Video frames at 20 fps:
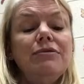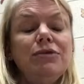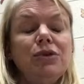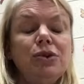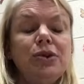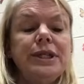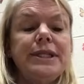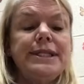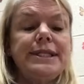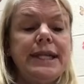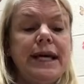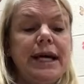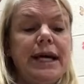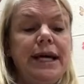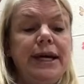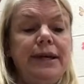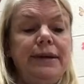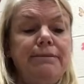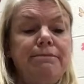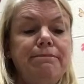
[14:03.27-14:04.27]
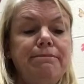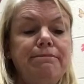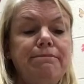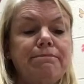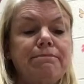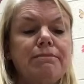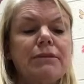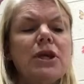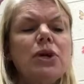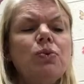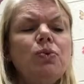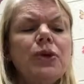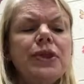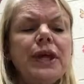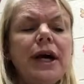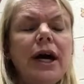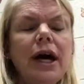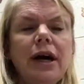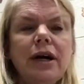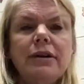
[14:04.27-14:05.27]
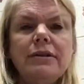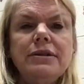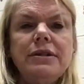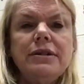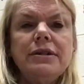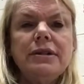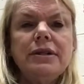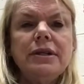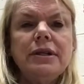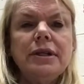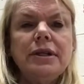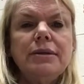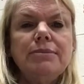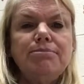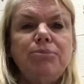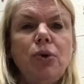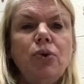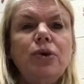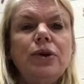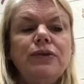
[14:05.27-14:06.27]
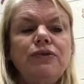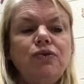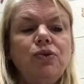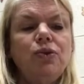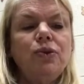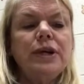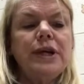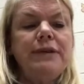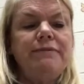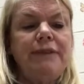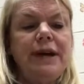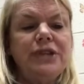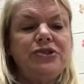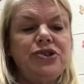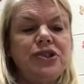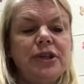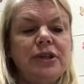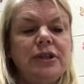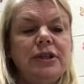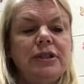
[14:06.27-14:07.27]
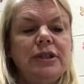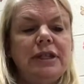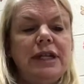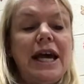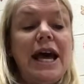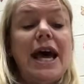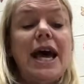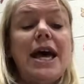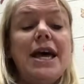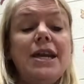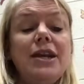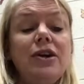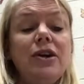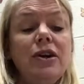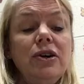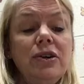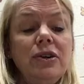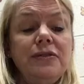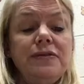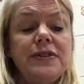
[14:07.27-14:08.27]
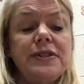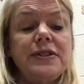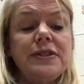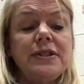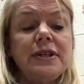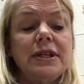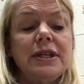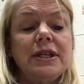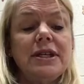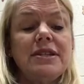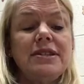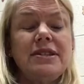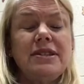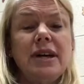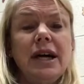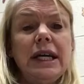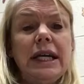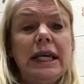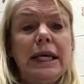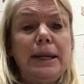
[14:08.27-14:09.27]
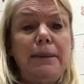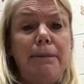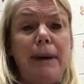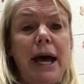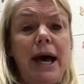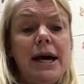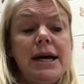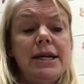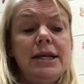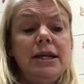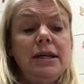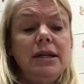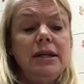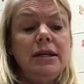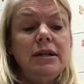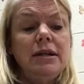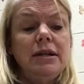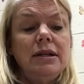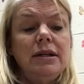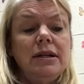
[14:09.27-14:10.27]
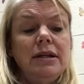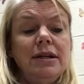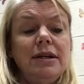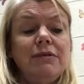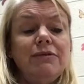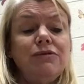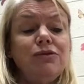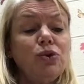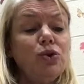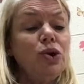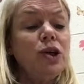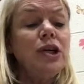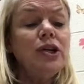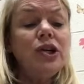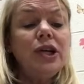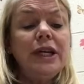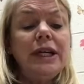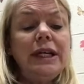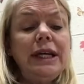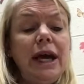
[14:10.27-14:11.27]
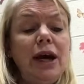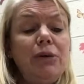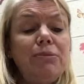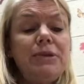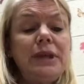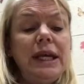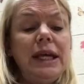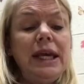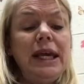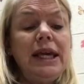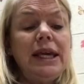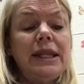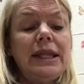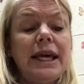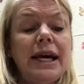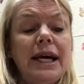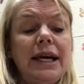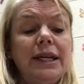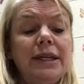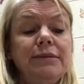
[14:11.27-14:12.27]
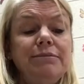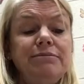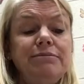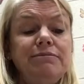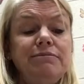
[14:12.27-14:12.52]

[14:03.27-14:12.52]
Flora sighed. With a heart born for adventure and hooves stuck in a pen, Flora couldn't help thinking that